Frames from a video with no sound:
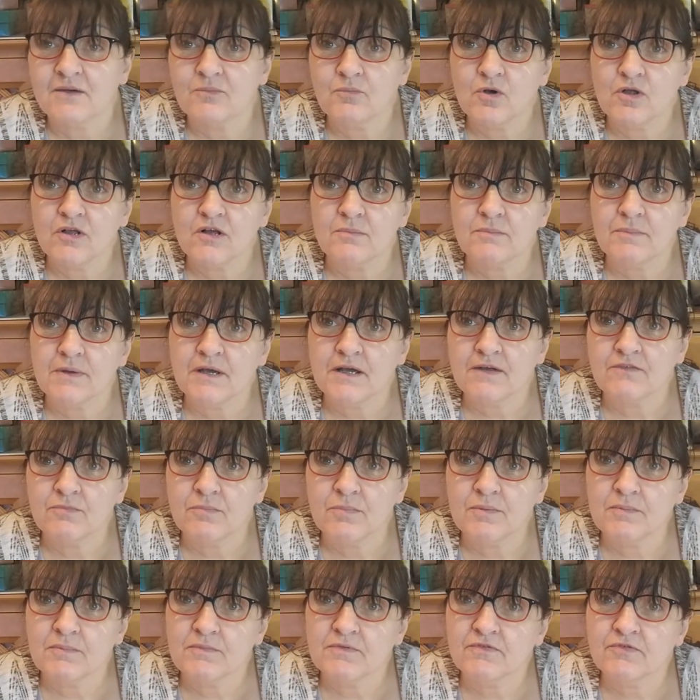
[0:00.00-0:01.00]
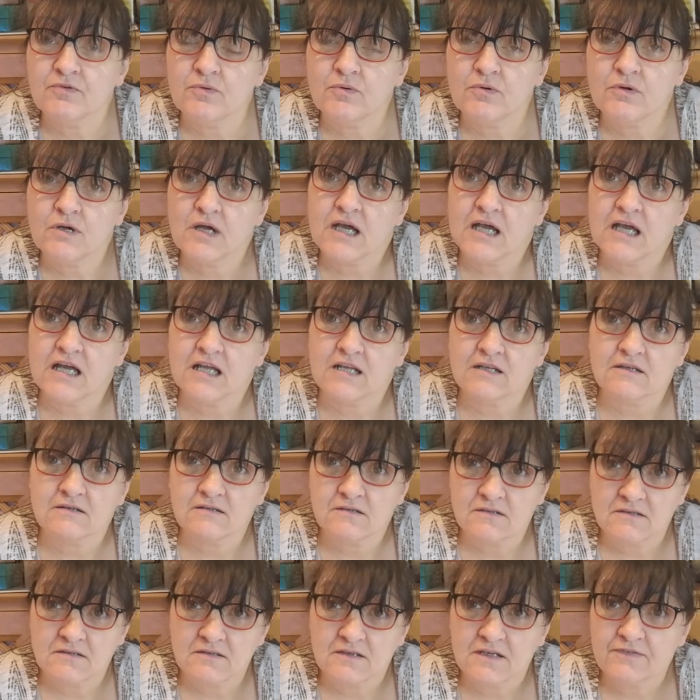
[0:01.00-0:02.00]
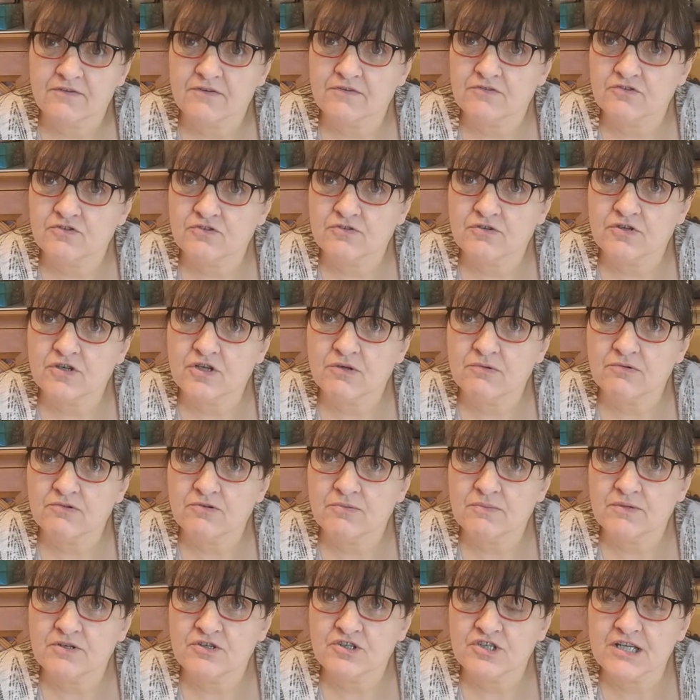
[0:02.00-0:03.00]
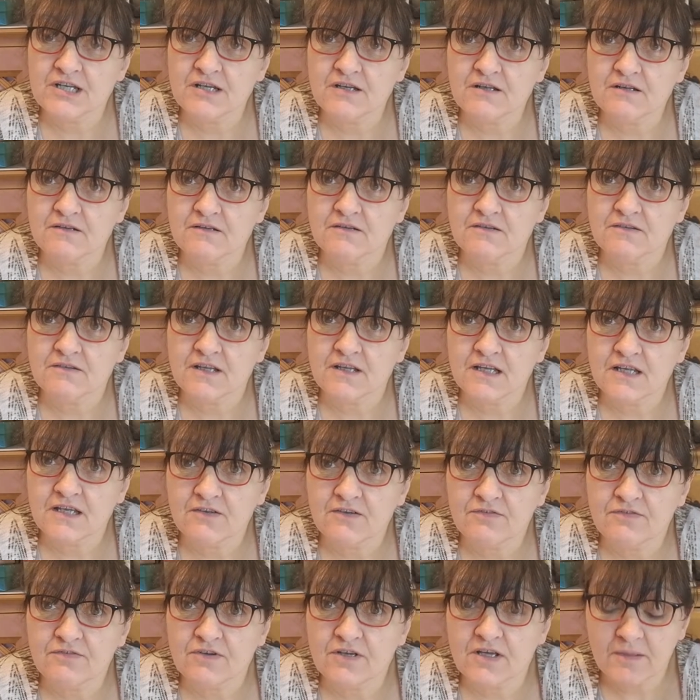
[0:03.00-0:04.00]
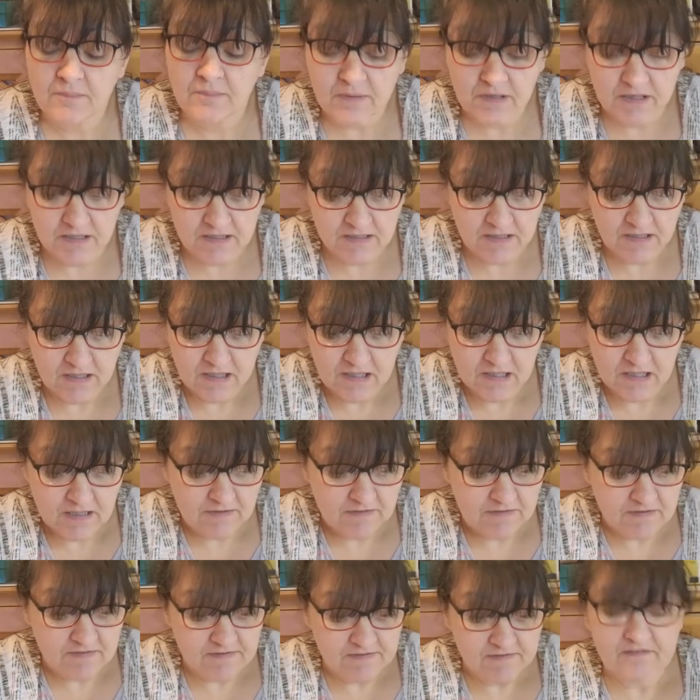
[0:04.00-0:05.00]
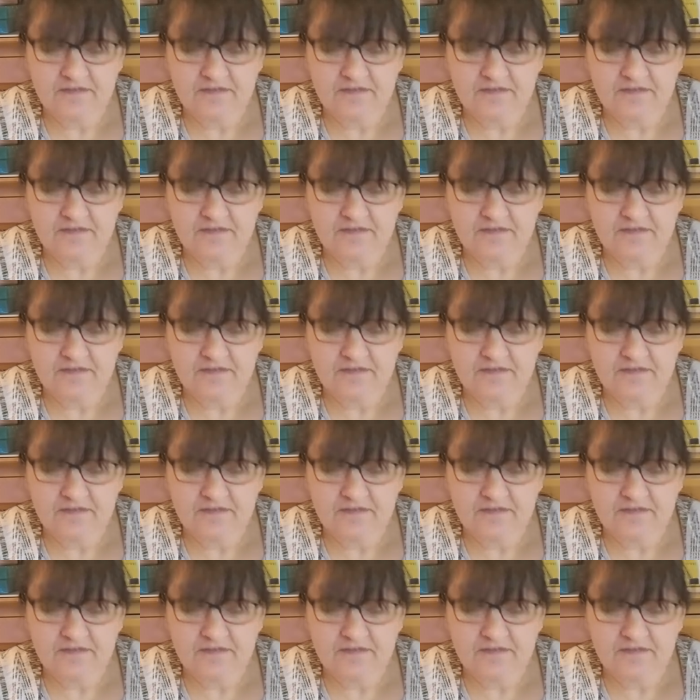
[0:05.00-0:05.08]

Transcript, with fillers: welcome back if you've been before, and if you're new to my channel, thank you for coming. This is